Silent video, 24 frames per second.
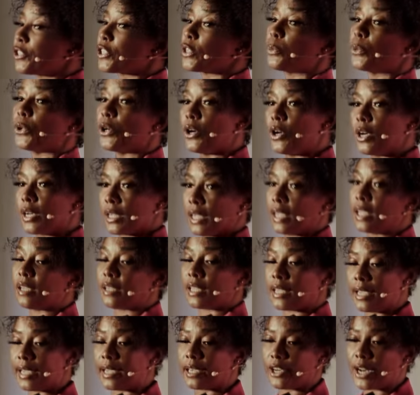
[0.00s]
you to work. It,
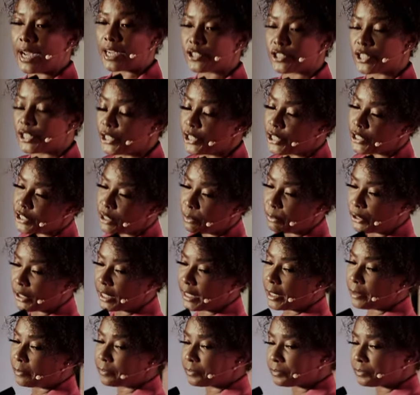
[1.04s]
it can actually earn you money.